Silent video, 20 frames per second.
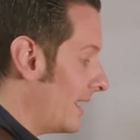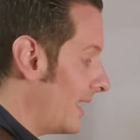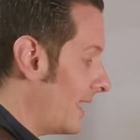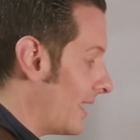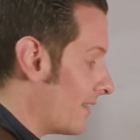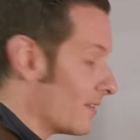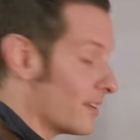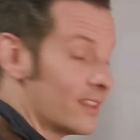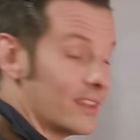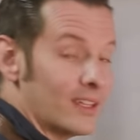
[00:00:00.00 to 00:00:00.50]

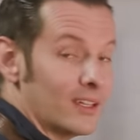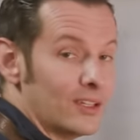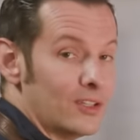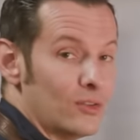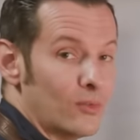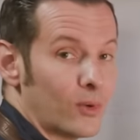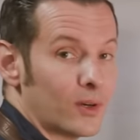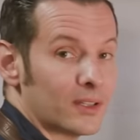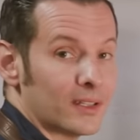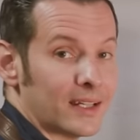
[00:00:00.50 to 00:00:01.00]
everything
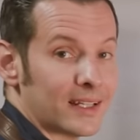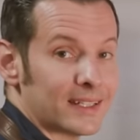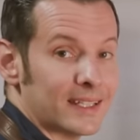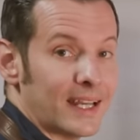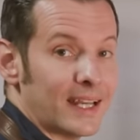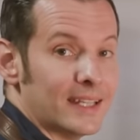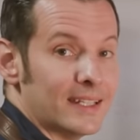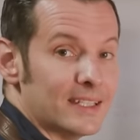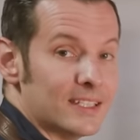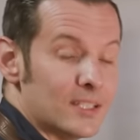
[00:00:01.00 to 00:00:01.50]
you want like
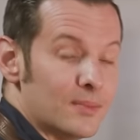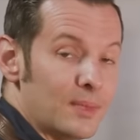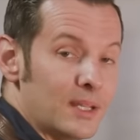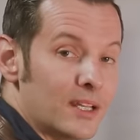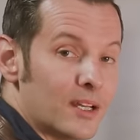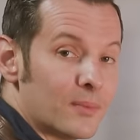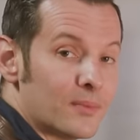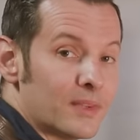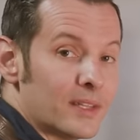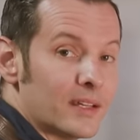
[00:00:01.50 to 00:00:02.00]
that needs to
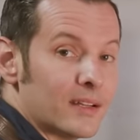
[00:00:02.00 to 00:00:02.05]
be up